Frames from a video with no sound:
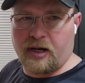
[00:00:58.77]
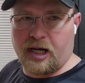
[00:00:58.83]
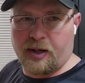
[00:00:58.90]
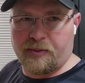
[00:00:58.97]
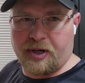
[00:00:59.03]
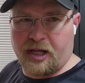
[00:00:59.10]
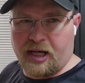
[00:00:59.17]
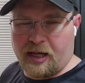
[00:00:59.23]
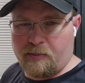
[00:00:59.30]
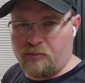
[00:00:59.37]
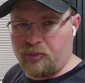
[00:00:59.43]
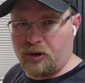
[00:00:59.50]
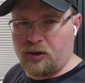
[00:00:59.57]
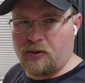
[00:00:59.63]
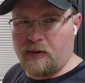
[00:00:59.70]
don't know how many I
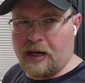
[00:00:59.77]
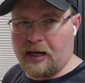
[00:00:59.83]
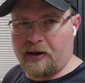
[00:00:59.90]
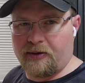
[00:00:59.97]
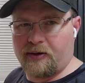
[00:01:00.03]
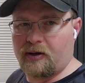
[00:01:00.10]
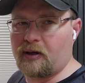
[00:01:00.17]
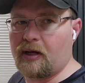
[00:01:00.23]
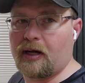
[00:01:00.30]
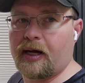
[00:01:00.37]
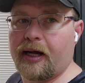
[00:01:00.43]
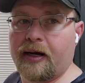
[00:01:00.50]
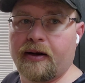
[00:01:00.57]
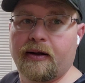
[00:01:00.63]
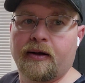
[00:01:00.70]
blew out of the
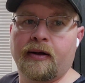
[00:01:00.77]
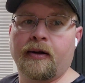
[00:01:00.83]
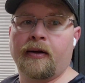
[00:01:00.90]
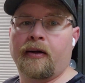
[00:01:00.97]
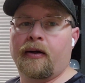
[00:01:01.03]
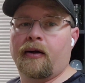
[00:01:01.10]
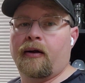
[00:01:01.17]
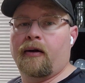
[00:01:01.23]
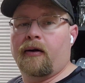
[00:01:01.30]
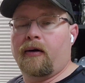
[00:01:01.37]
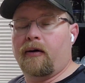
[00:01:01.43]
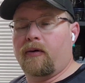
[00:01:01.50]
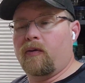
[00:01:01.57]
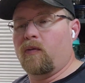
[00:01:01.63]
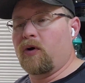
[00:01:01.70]
line
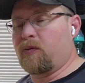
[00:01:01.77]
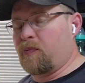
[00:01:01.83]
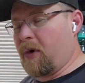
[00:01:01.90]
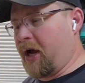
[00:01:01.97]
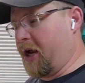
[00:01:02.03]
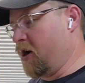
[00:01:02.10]
with